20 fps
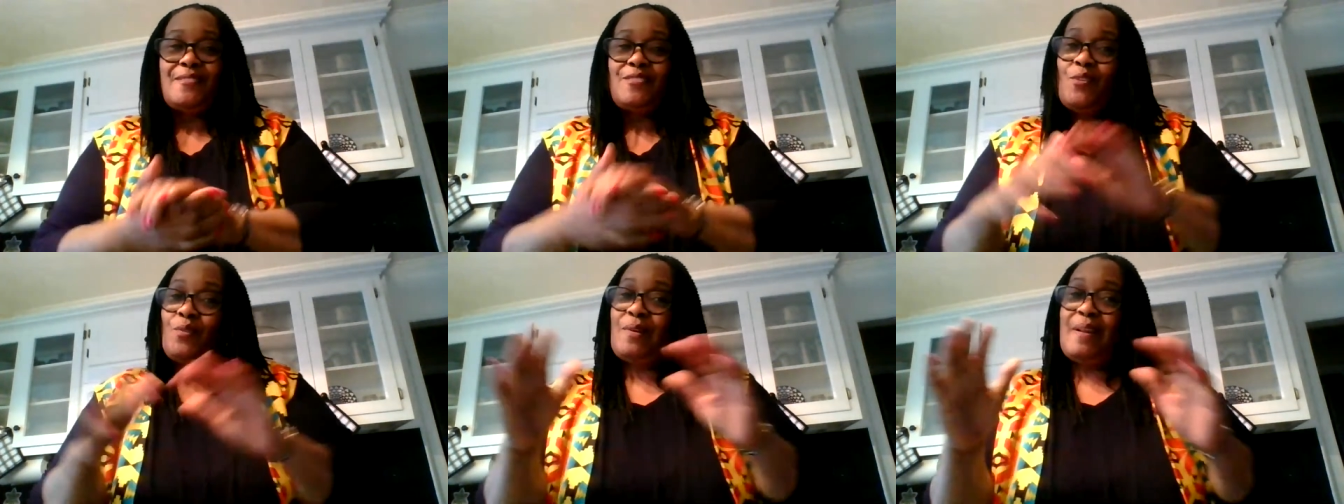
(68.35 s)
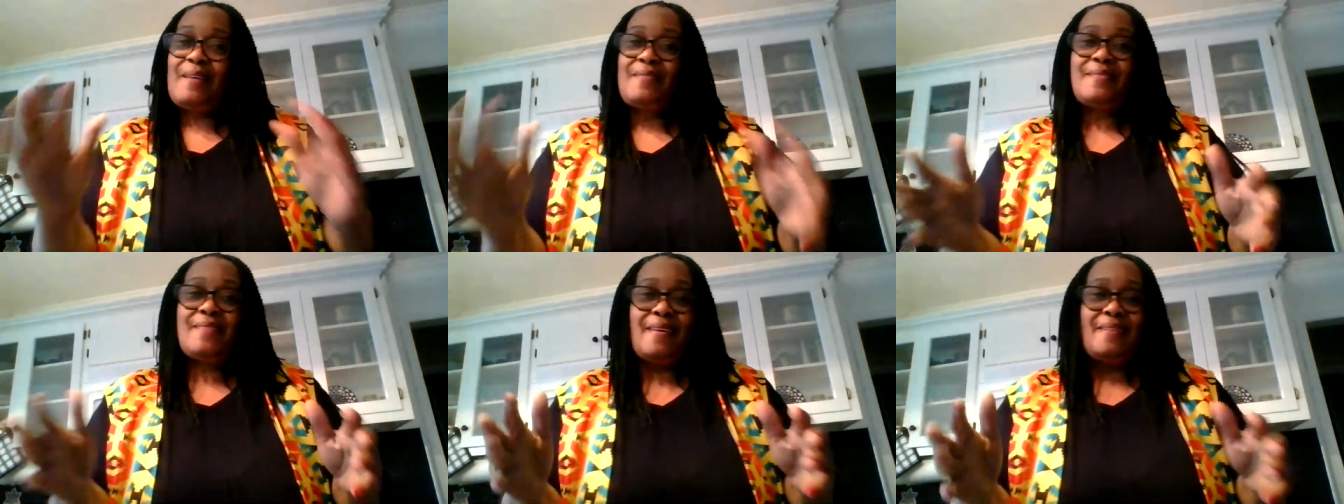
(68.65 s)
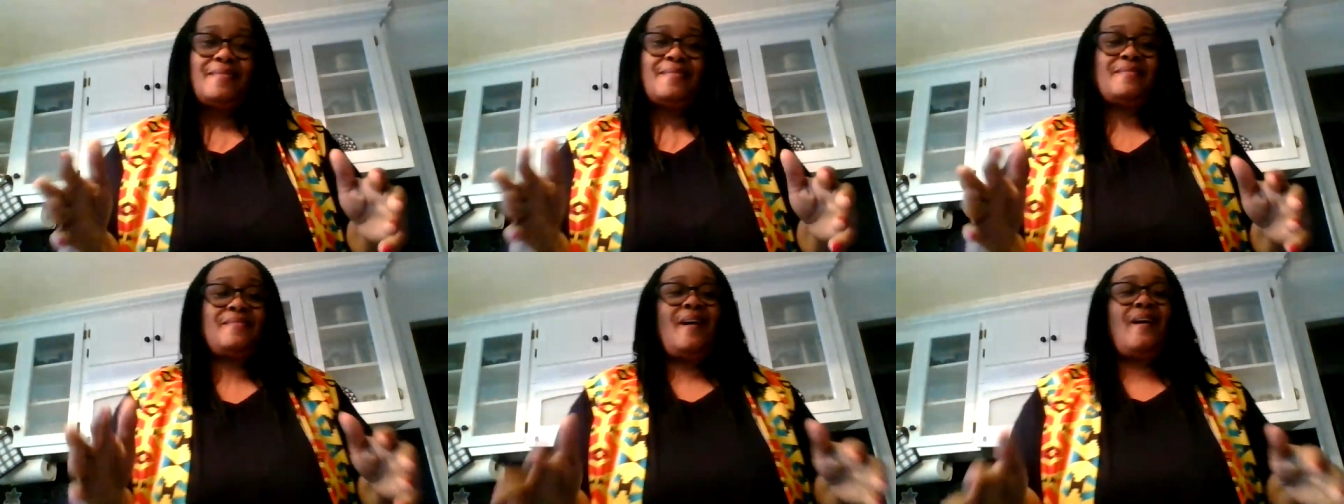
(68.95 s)
So let's
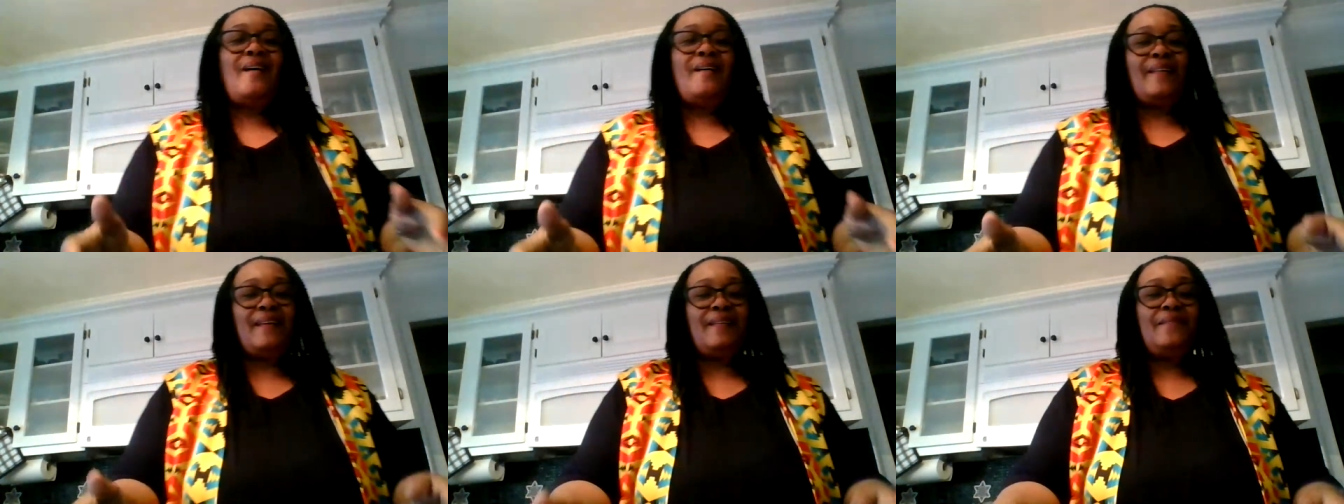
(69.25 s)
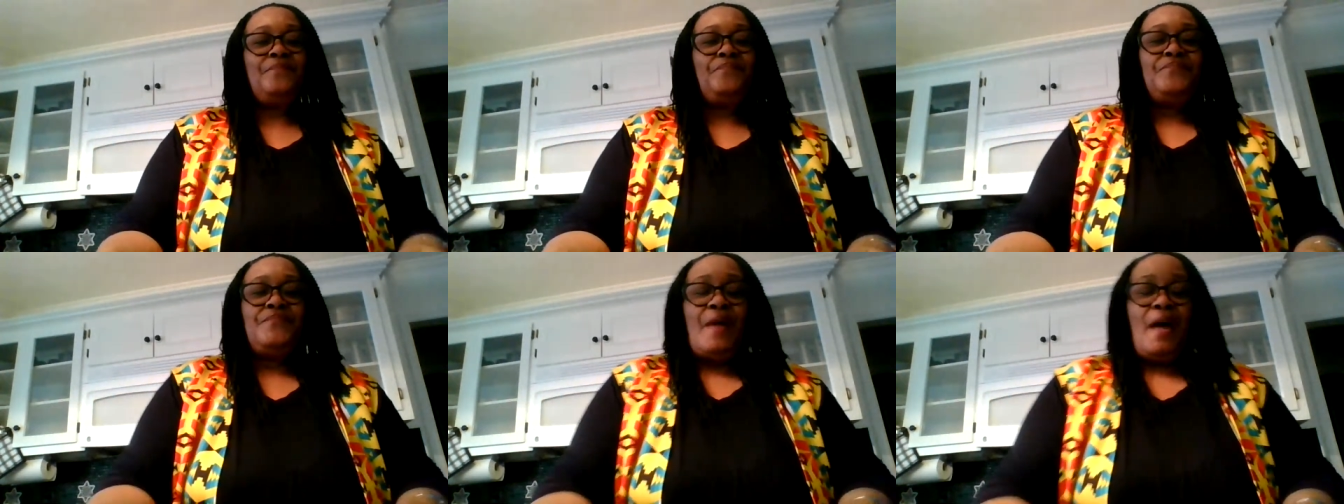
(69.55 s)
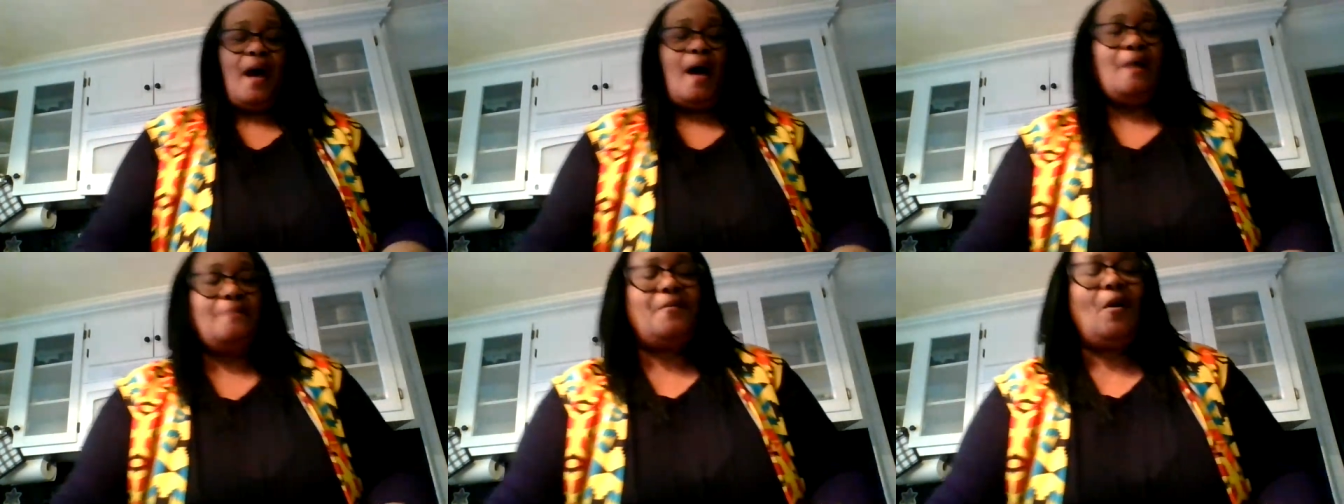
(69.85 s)
get started.
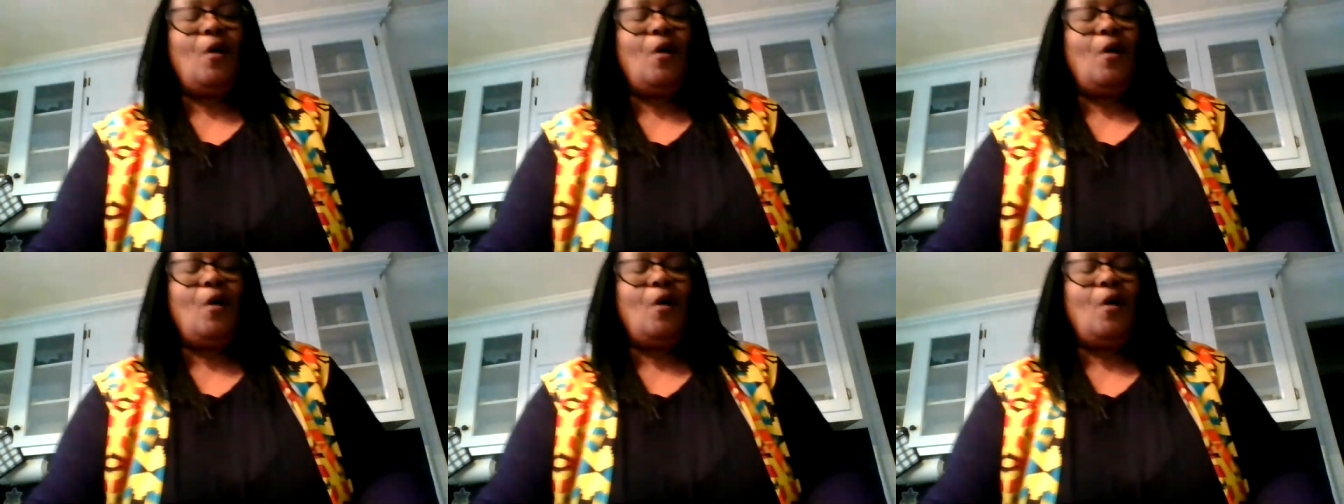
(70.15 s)
I've